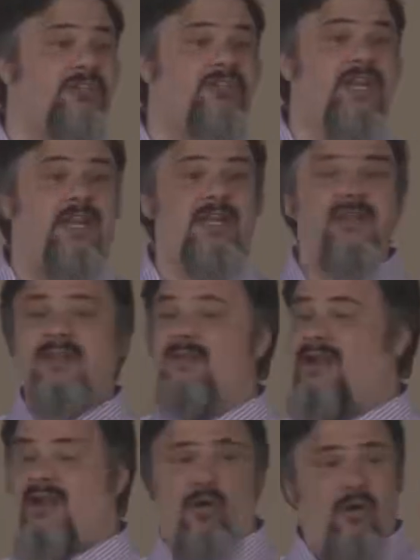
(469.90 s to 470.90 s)
your site,
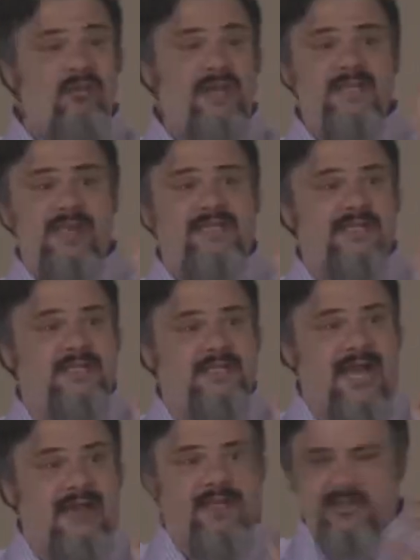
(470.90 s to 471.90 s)
not only is it
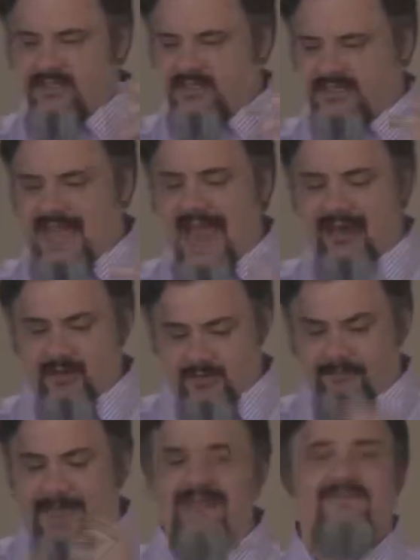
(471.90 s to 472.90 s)
allowing the attacker
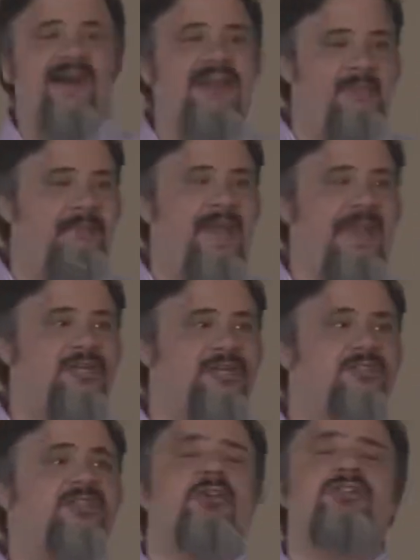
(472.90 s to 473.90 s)
to modify the page,
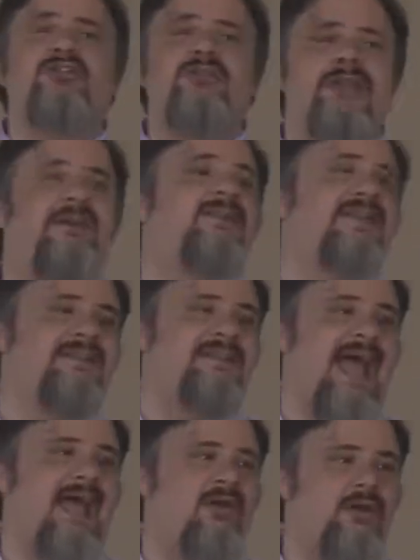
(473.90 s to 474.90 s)
it's also allowing the
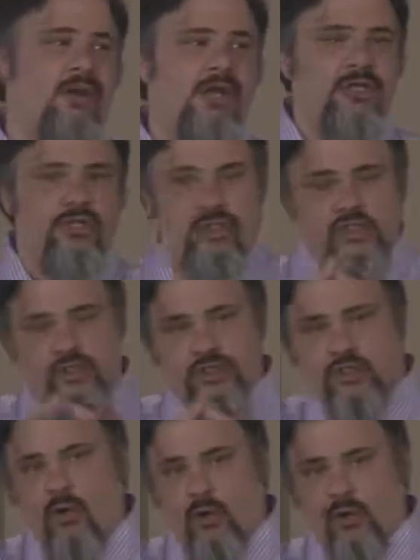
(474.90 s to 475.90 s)
attacker to
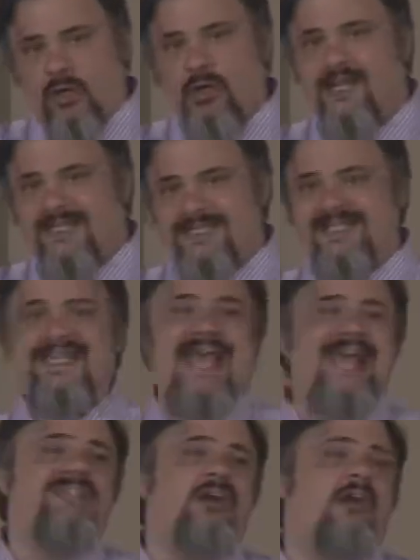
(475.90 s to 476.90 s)
store
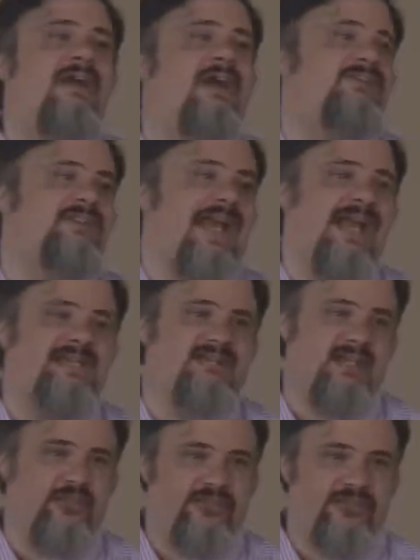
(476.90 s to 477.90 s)
CSRF attacks
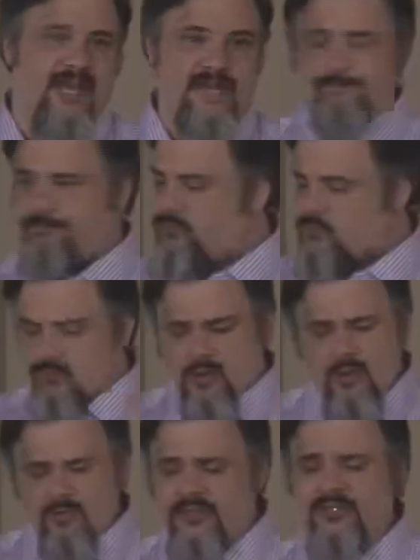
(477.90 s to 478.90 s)
in your site.
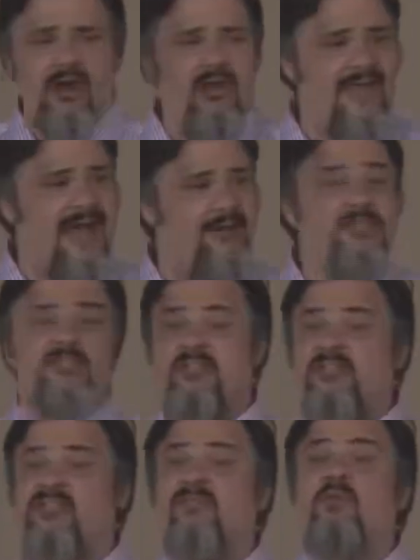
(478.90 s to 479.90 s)
We saw that. We saw
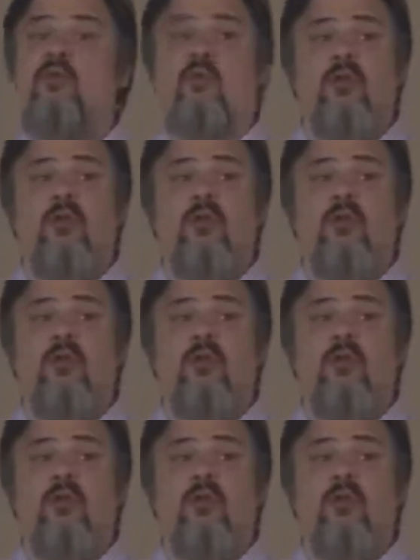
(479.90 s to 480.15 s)
several